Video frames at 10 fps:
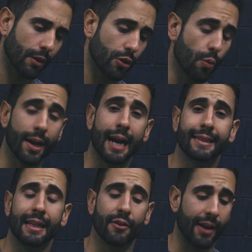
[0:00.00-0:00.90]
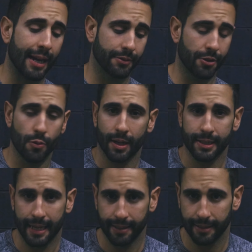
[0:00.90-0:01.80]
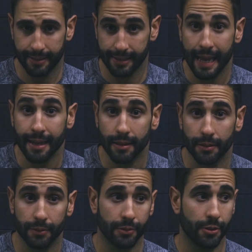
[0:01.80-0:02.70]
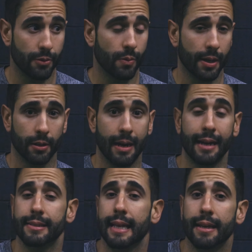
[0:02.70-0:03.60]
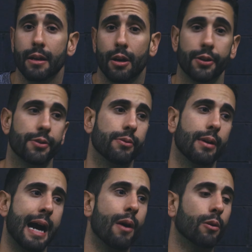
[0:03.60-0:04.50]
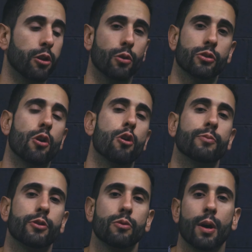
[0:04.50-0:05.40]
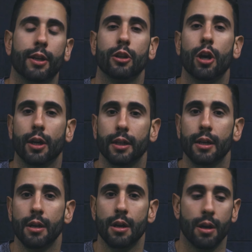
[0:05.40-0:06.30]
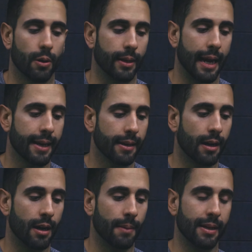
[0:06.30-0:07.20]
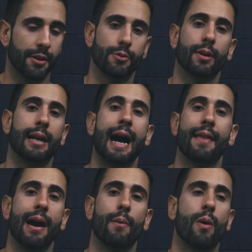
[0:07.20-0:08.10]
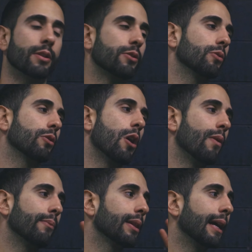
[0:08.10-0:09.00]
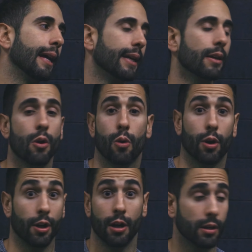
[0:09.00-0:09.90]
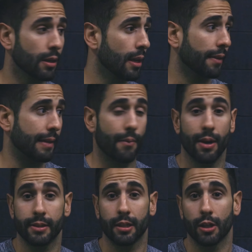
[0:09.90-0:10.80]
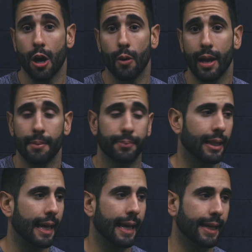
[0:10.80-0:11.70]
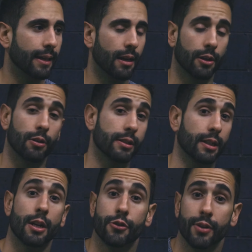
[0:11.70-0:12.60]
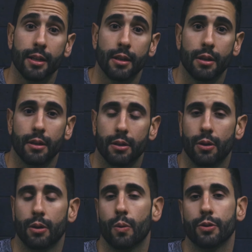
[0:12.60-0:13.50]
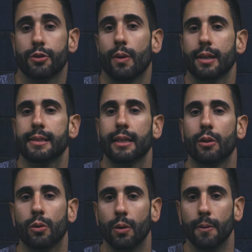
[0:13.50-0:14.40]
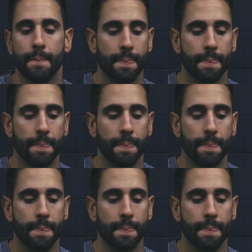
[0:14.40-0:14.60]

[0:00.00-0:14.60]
you want to identify, do you want to stay in state? Do you want to go out of state? How close to home do you want to look? Okay, are you a guy that wants to go and play, or girl that wants to go and play across the country, or do you want to stay local?